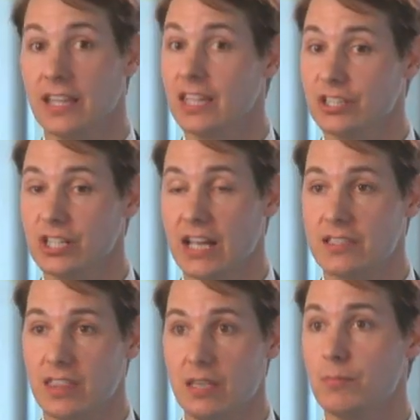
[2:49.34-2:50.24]
I think she
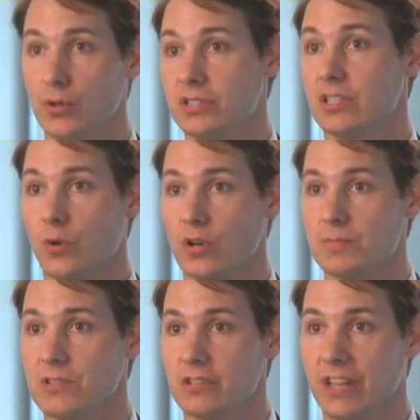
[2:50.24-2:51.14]
had the most
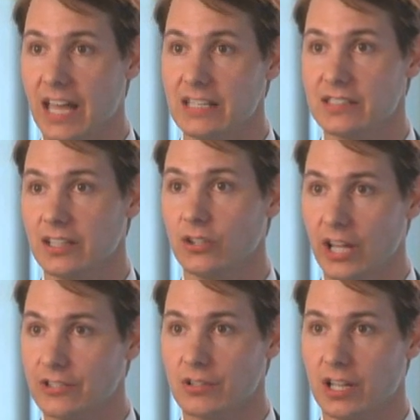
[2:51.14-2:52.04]
endorsements of any
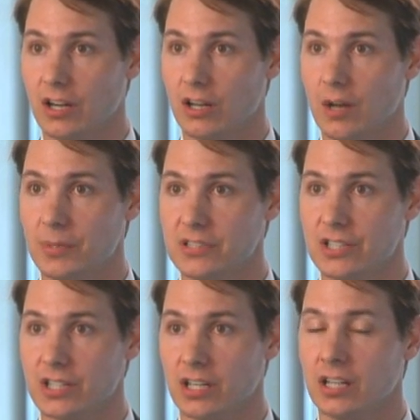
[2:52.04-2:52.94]
single entrant in our competition.